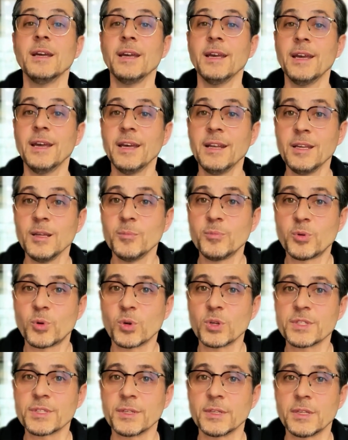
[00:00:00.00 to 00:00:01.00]
And
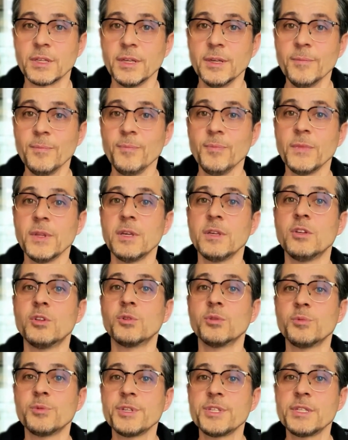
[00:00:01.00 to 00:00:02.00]
importantly,
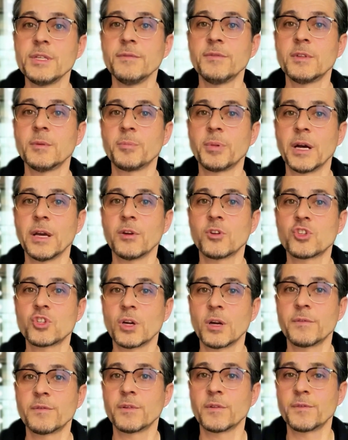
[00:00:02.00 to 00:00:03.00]
you'll receive the
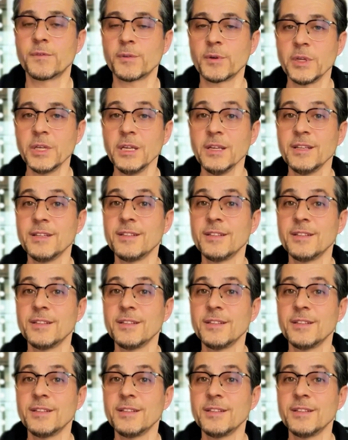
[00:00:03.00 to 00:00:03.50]
biochar for free